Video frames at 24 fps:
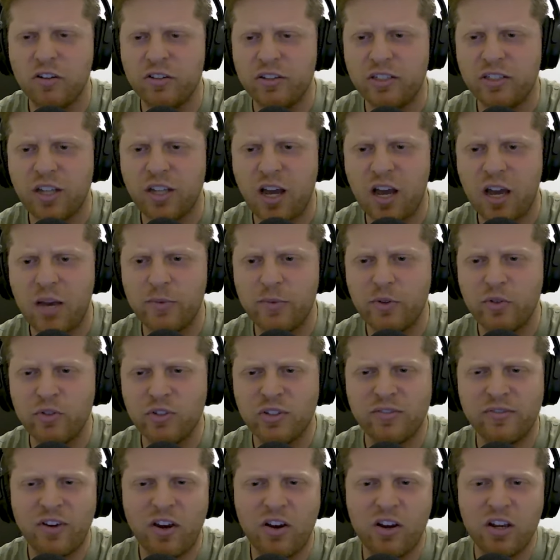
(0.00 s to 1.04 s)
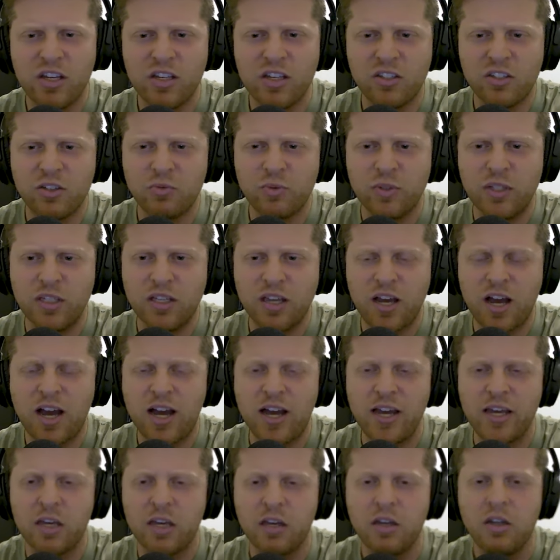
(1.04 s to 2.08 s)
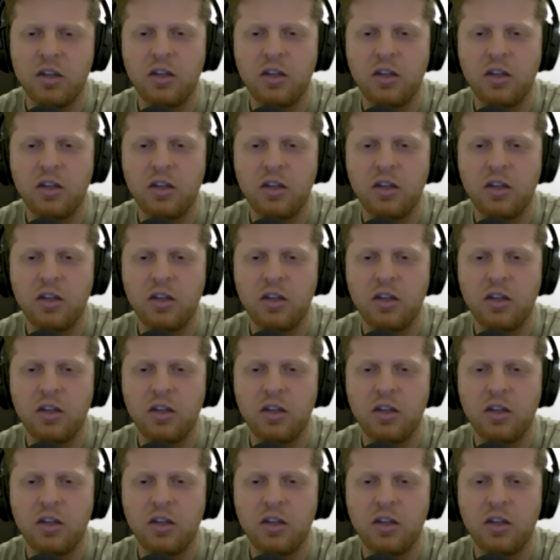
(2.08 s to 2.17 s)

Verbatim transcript: the time. He was a very sweet guy.